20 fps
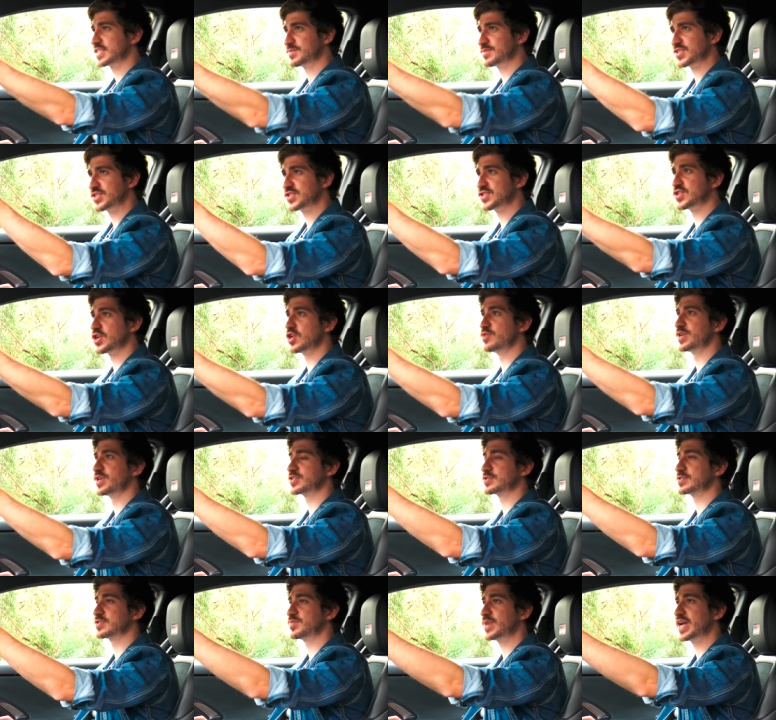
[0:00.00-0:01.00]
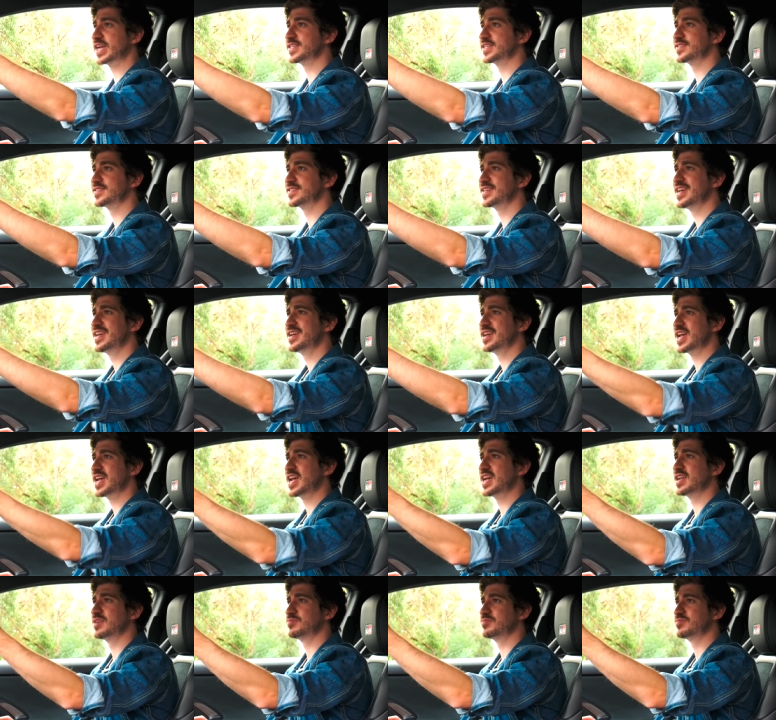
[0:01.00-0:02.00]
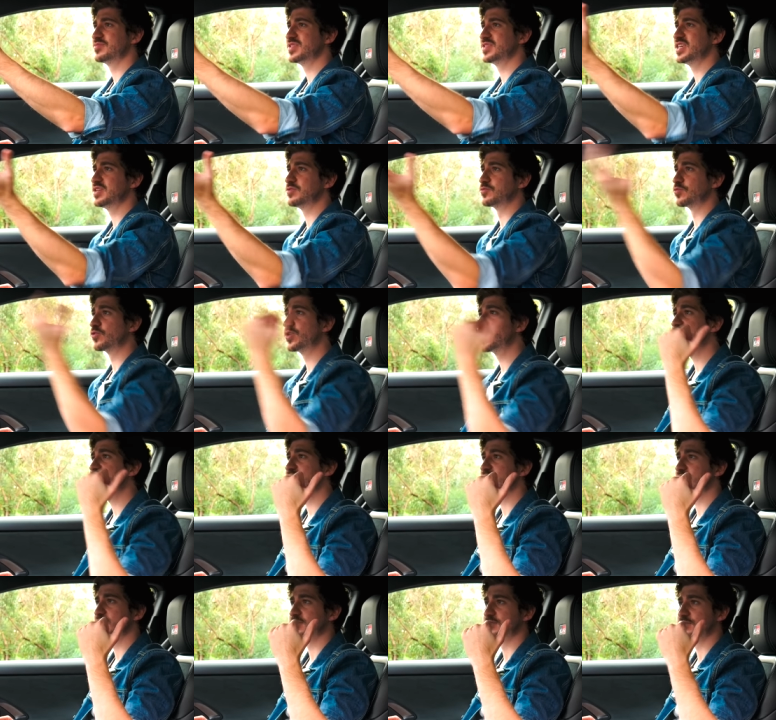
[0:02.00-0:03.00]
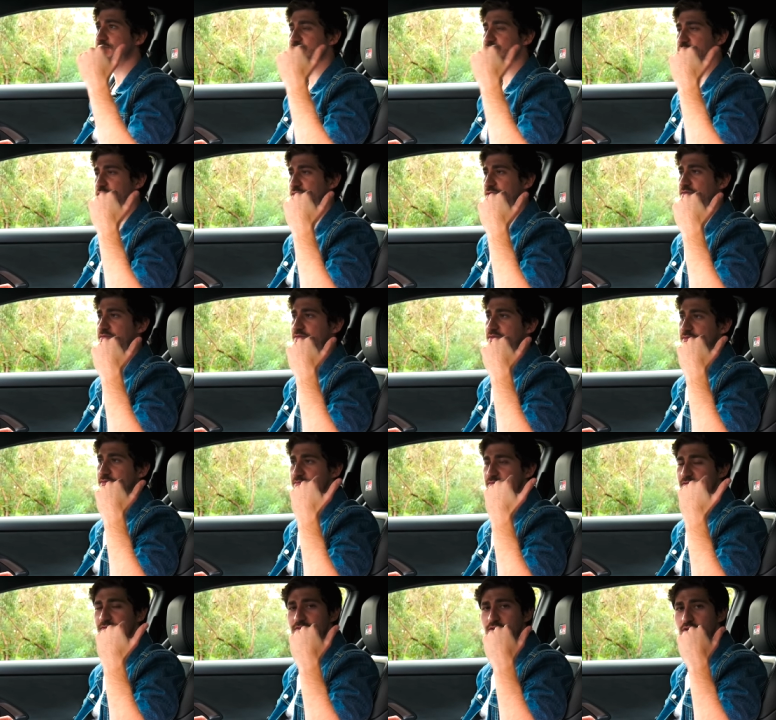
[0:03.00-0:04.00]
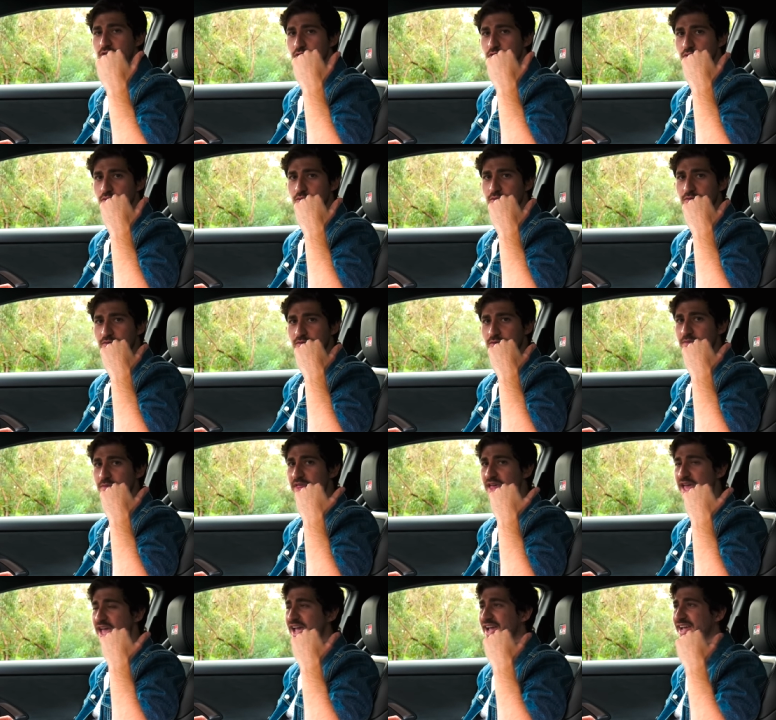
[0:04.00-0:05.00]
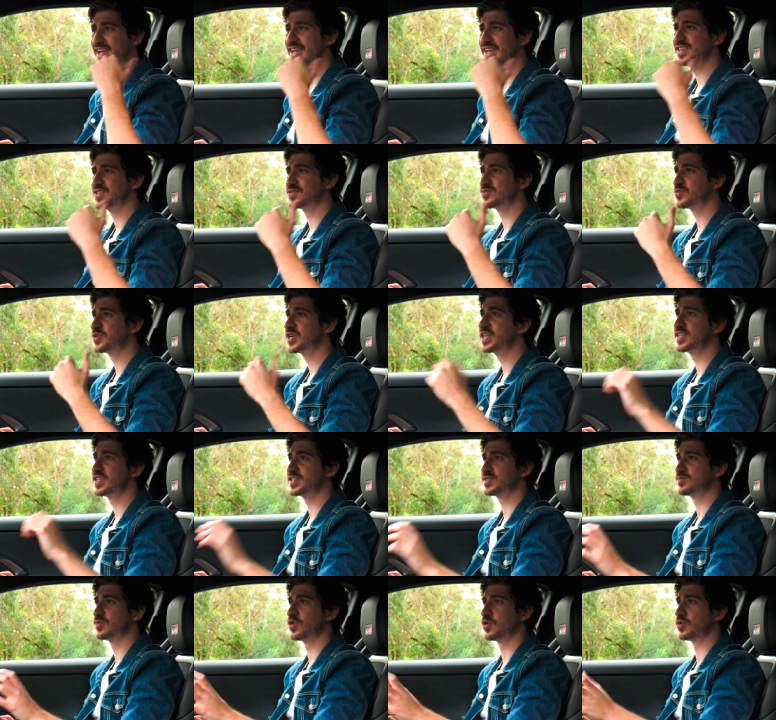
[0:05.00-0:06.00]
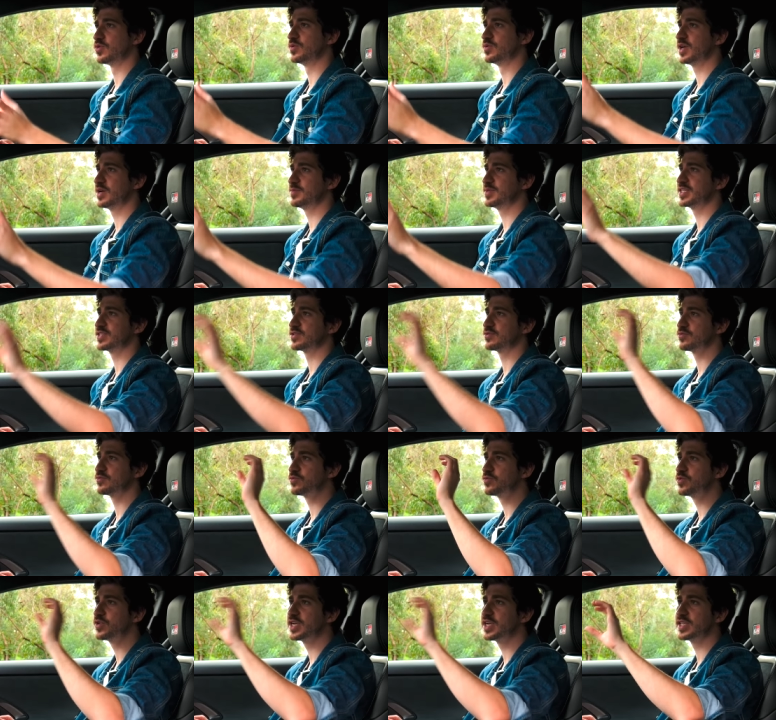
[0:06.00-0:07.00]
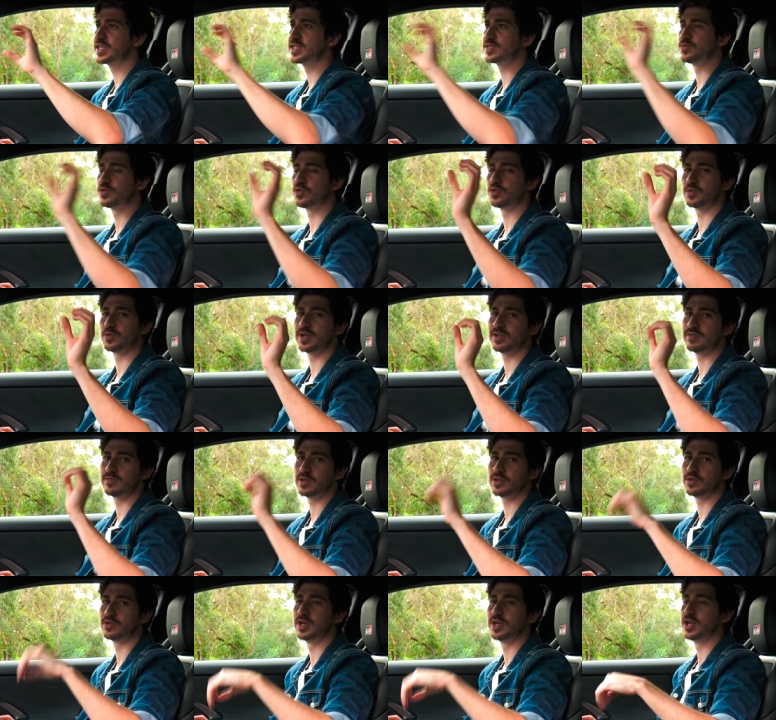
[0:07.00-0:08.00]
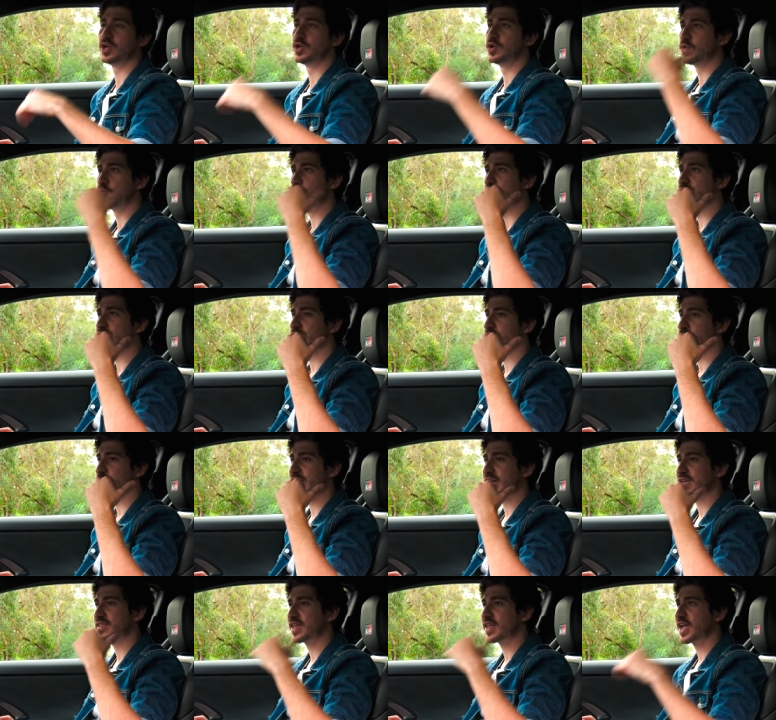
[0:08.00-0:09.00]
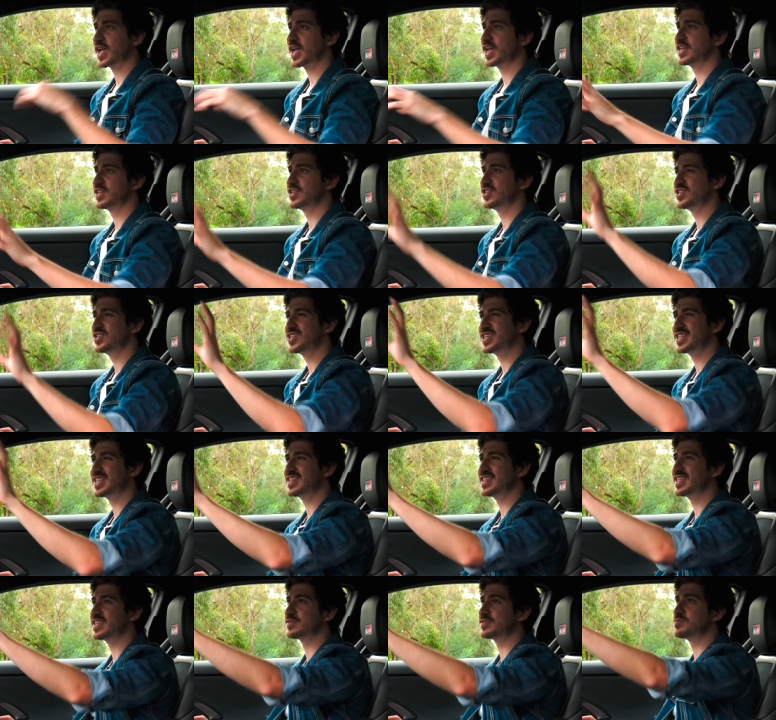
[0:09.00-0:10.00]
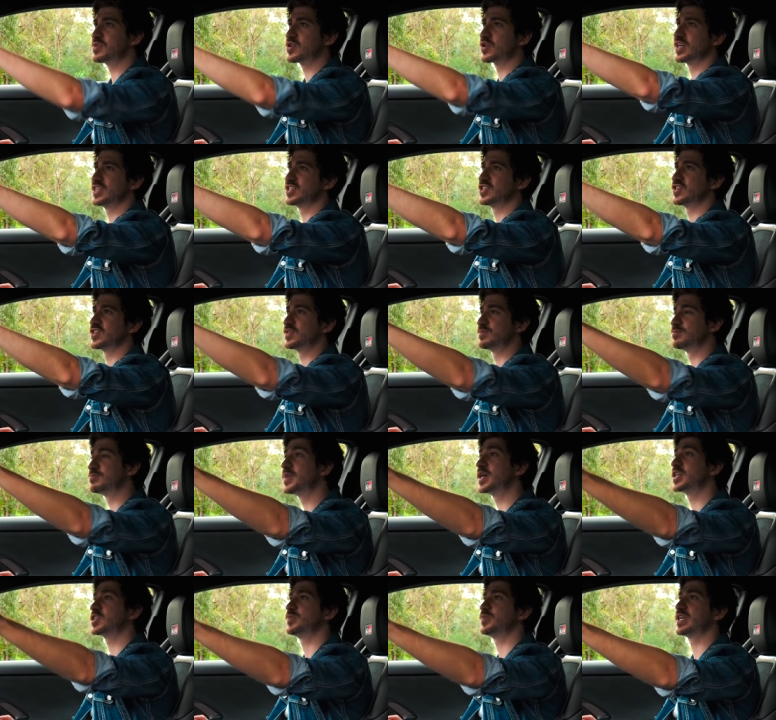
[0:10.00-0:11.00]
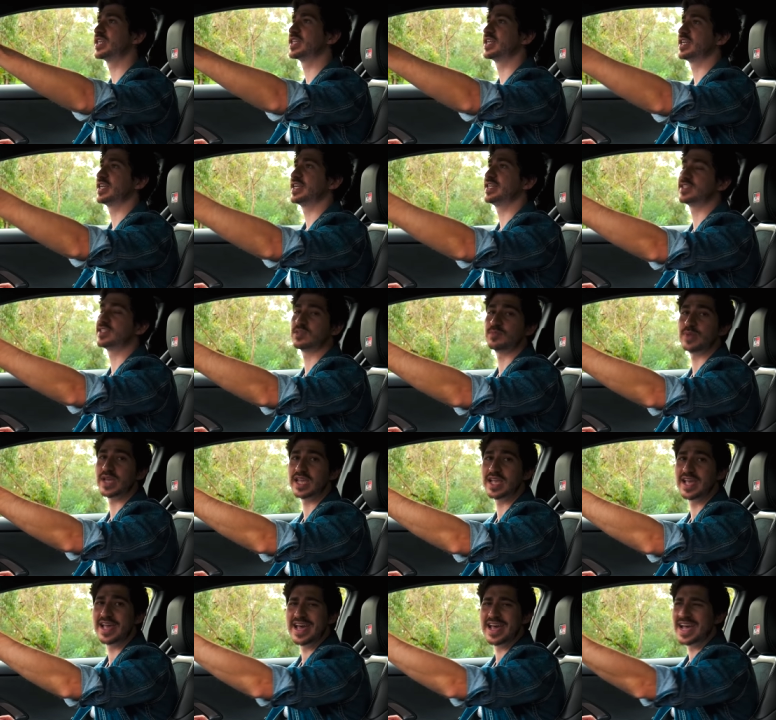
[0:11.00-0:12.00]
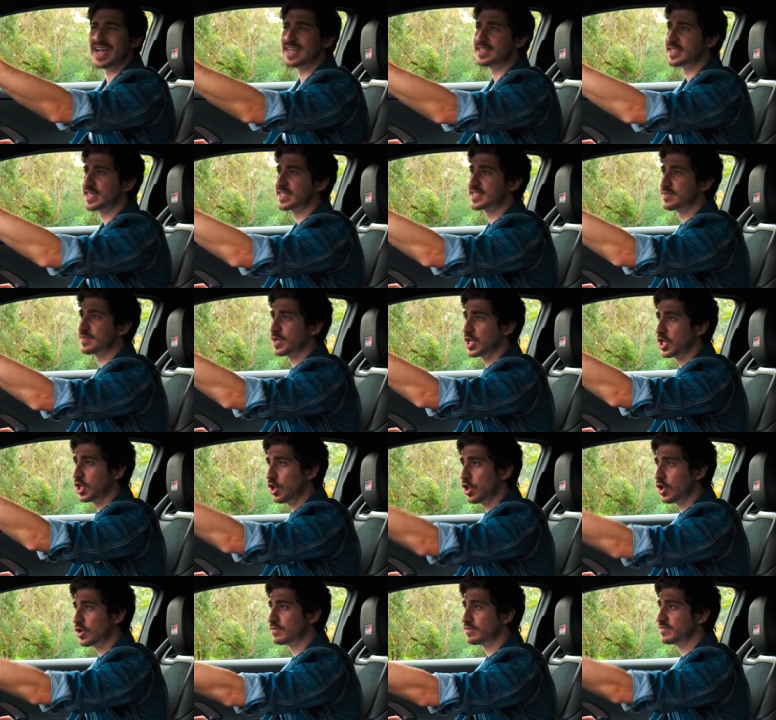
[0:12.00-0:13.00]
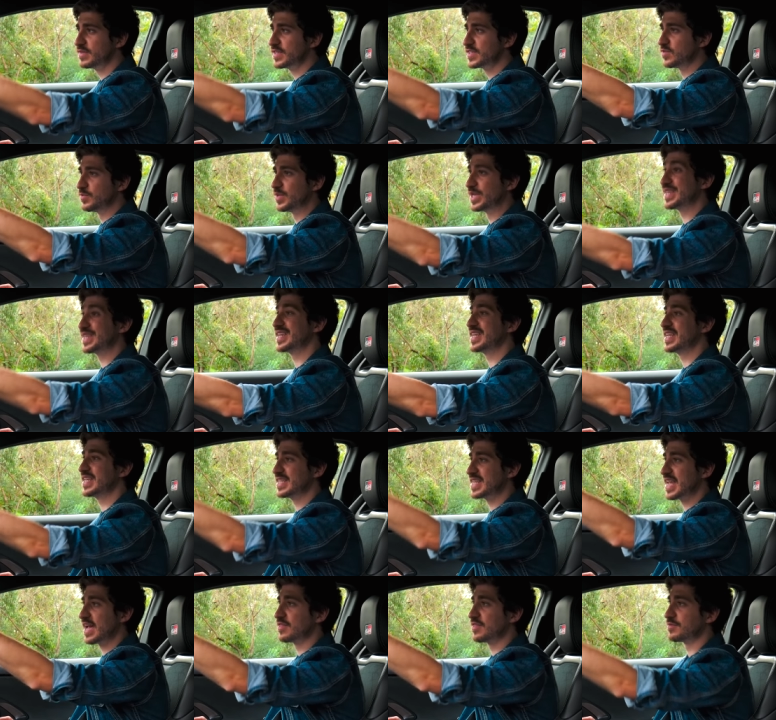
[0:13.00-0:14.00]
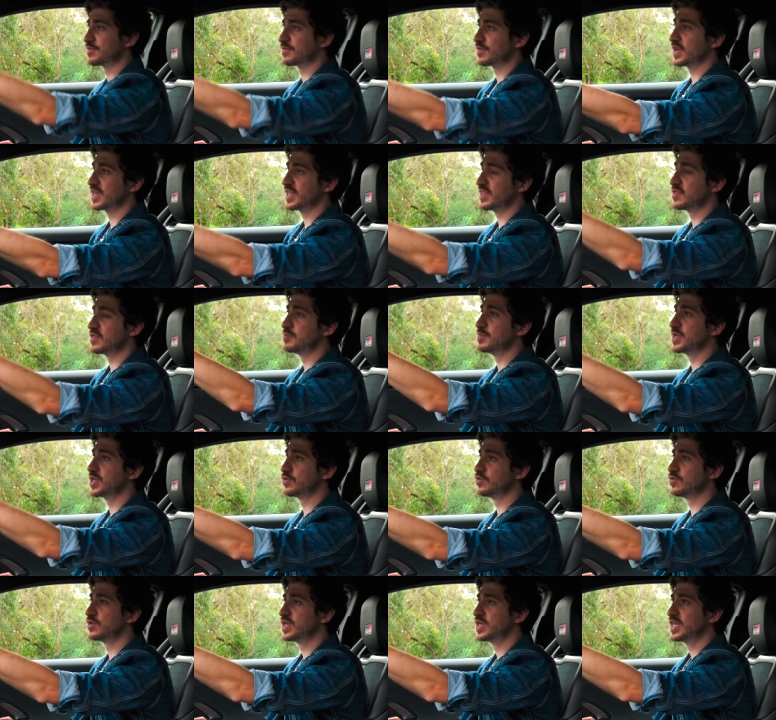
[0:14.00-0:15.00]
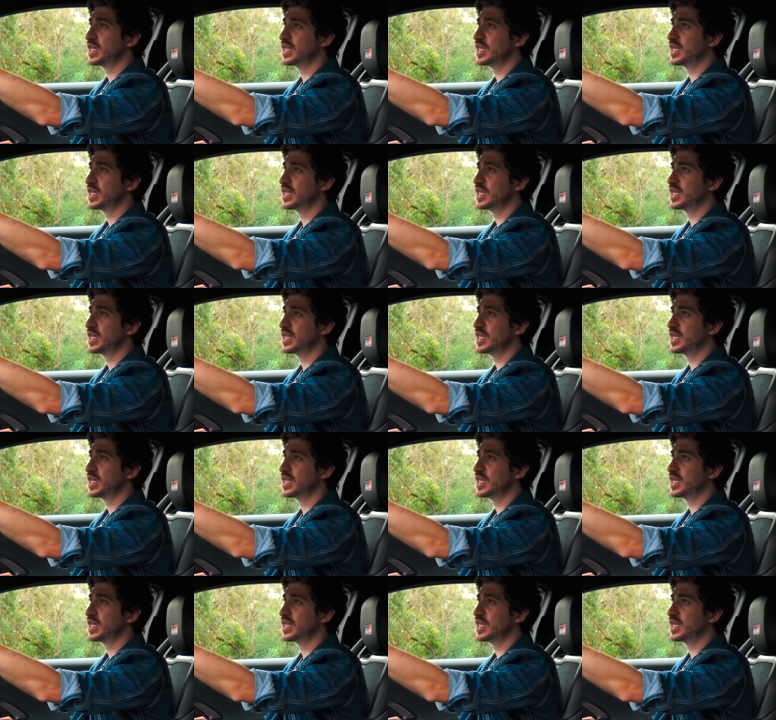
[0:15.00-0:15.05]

up so much space and the rear sort of view from there is really small. I mean, it's a really small rear view window back there and, you, and this mirror is just much bigger than it needs to be and takes up a lot of visibility down the front in the middle.